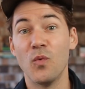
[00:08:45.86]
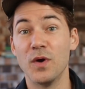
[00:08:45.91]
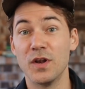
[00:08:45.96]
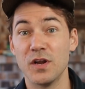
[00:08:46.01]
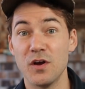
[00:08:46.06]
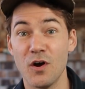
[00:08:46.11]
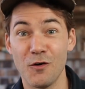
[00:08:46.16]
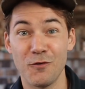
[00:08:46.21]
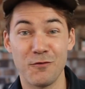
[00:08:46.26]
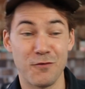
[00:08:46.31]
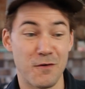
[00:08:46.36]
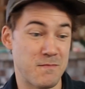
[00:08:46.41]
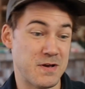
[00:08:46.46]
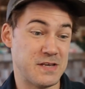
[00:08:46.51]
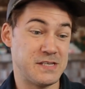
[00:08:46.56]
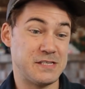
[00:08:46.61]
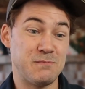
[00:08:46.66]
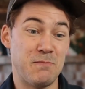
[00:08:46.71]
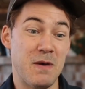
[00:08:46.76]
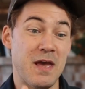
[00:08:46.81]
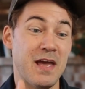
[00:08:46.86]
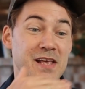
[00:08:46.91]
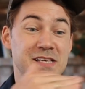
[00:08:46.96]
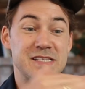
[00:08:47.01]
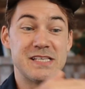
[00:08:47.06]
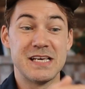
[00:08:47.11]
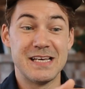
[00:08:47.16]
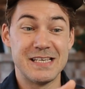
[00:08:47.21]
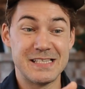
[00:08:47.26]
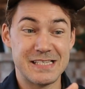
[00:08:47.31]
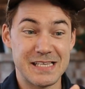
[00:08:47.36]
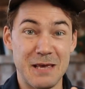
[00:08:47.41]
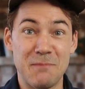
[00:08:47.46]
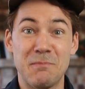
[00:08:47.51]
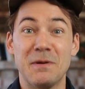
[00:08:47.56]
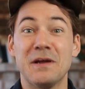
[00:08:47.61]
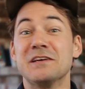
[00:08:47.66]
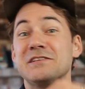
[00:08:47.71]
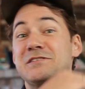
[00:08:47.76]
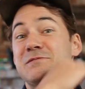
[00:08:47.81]
would go from a space,
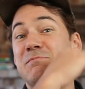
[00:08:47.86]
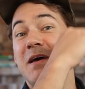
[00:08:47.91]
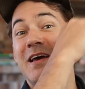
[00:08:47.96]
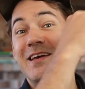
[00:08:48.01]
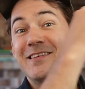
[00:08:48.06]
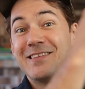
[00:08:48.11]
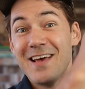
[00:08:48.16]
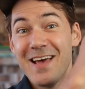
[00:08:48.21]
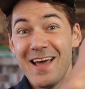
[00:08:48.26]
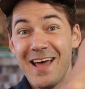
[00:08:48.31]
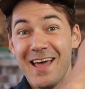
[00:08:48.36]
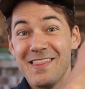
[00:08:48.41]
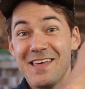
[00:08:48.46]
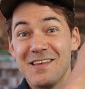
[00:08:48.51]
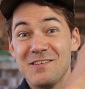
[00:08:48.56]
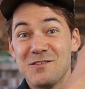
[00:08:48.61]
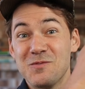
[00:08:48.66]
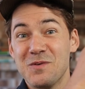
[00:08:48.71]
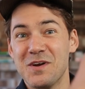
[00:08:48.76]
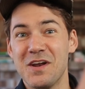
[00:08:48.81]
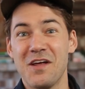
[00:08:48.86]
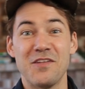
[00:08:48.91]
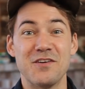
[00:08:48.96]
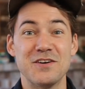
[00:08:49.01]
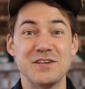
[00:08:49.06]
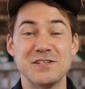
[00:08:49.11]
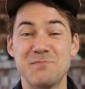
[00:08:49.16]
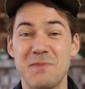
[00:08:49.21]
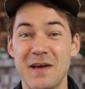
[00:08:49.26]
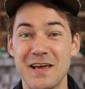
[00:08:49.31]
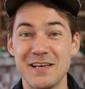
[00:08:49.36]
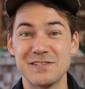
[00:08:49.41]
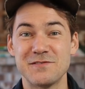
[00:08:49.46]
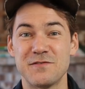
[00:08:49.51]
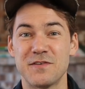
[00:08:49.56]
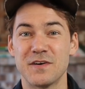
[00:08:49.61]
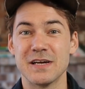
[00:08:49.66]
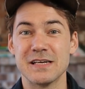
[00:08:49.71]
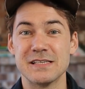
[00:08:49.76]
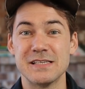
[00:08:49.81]
skipping a space, and then to another space,
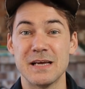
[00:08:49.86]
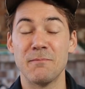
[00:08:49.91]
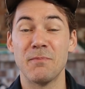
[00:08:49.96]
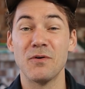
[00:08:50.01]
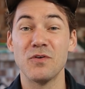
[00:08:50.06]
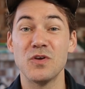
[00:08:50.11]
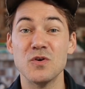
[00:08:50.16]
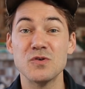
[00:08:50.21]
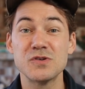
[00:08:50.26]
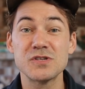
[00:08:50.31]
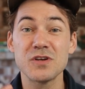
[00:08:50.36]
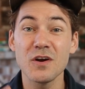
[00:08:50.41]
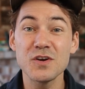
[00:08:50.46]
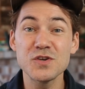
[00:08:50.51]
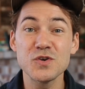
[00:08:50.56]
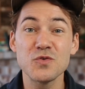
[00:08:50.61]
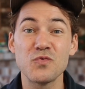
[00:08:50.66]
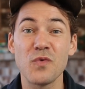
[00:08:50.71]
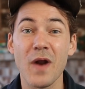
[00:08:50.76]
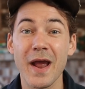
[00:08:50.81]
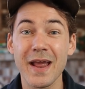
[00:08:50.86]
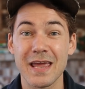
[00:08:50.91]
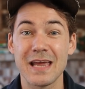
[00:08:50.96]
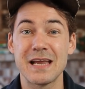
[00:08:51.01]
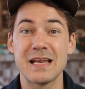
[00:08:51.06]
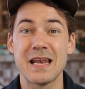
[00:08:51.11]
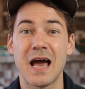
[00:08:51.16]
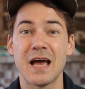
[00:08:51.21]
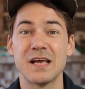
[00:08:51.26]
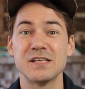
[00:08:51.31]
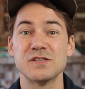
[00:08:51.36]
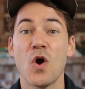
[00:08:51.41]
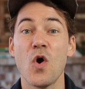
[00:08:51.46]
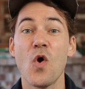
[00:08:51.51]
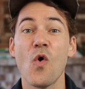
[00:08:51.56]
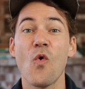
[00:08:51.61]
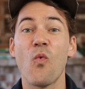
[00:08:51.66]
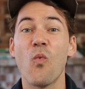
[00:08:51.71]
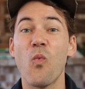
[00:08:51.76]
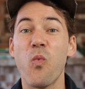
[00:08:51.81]
for example, you start to recognize
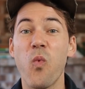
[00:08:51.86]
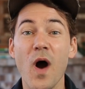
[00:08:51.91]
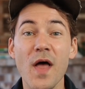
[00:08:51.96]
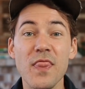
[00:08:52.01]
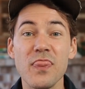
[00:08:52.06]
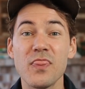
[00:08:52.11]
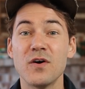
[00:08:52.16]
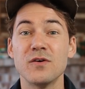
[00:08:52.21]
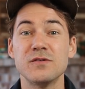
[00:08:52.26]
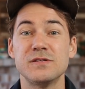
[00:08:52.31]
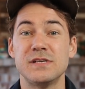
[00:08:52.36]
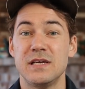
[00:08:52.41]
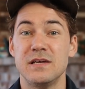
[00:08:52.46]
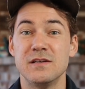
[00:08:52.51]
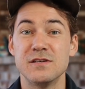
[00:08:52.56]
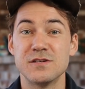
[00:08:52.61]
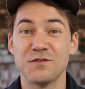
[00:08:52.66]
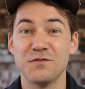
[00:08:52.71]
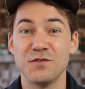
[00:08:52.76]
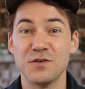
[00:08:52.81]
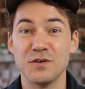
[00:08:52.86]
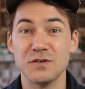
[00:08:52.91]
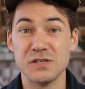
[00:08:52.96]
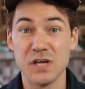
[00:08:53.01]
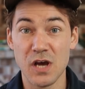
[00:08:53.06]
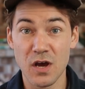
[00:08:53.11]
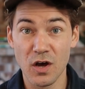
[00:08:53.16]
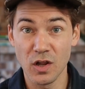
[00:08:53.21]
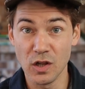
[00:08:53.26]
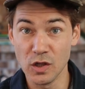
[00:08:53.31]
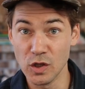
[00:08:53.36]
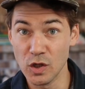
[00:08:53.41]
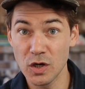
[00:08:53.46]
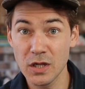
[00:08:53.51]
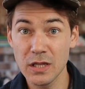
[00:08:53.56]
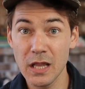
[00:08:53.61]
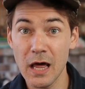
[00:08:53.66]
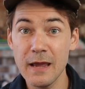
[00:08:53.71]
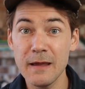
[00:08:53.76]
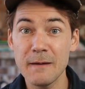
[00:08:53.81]
what those intervals
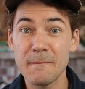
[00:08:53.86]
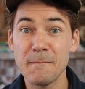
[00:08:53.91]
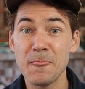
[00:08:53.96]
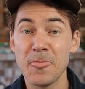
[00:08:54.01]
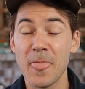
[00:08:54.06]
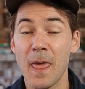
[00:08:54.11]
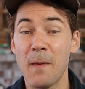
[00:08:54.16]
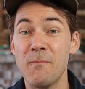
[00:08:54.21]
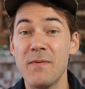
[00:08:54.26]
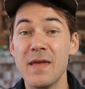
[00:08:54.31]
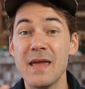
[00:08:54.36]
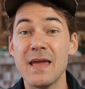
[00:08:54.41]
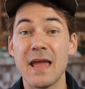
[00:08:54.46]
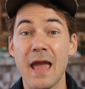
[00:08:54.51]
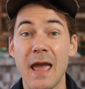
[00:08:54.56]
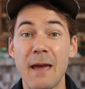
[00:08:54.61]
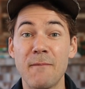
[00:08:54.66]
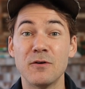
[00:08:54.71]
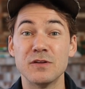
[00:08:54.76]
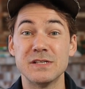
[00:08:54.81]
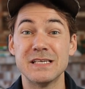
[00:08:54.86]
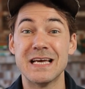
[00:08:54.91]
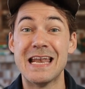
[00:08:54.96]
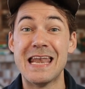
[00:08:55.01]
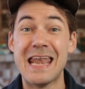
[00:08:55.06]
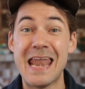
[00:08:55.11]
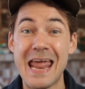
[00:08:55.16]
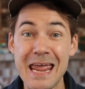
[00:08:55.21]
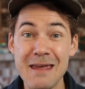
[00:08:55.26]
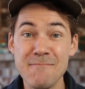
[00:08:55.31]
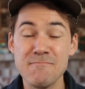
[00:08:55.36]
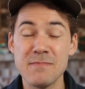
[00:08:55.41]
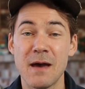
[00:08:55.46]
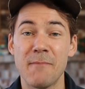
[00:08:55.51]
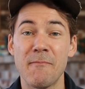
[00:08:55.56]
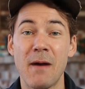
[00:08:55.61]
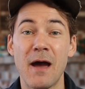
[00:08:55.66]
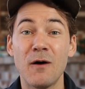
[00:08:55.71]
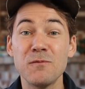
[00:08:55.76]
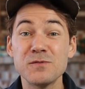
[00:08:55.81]
look like, and being able to name
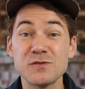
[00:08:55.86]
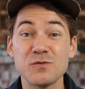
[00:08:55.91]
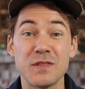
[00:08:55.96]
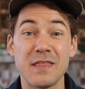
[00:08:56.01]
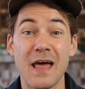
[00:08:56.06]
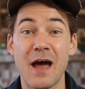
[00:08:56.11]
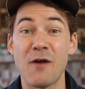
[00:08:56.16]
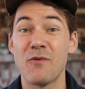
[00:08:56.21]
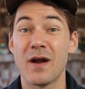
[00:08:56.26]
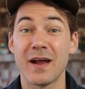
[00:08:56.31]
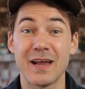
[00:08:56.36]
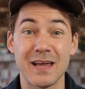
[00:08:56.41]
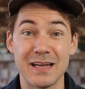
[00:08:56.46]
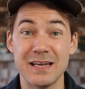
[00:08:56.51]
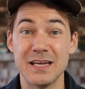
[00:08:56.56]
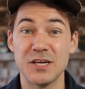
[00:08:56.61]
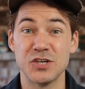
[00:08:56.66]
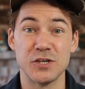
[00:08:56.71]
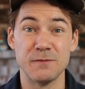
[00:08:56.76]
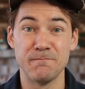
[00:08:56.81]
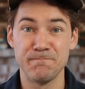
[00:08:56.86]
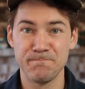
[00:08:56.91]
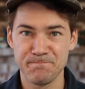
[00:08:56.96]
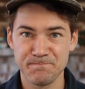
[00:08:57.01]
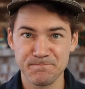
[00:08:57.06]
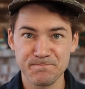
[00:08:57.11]
them helps with that recognition.